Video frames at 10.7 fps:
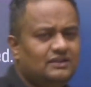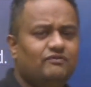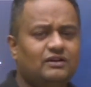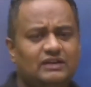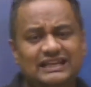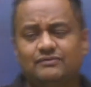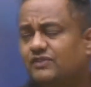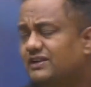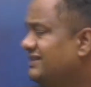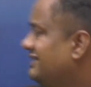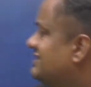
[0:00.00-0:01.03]
re one re
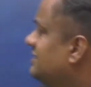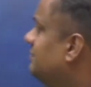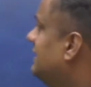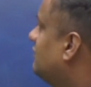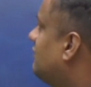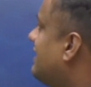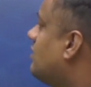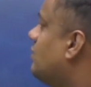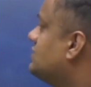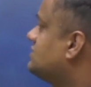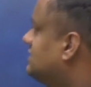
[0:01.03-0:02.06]
one reason being why
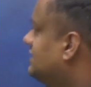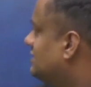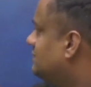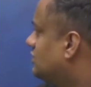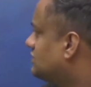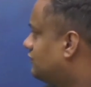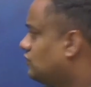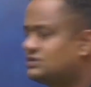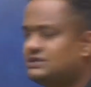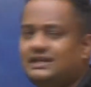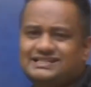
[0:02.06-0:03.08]
competition is decreased because of
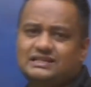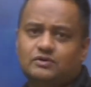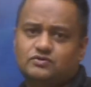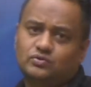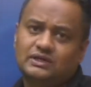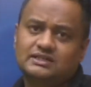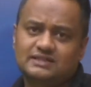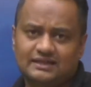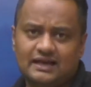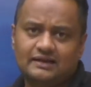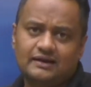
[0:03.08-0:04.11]
course the less number of students
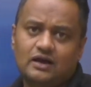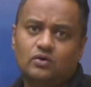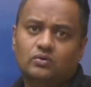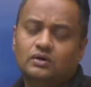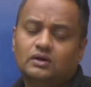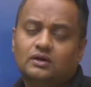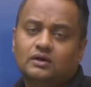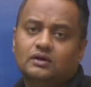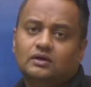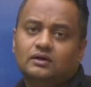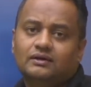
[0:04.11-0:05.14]
are, are now
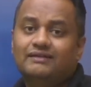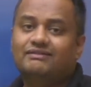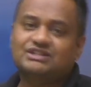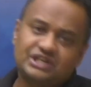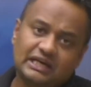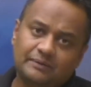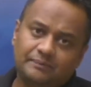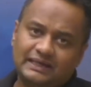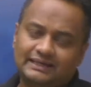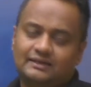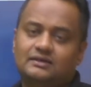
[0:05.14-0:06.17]
interested in
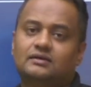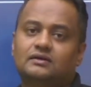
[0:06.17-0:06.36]
BTech.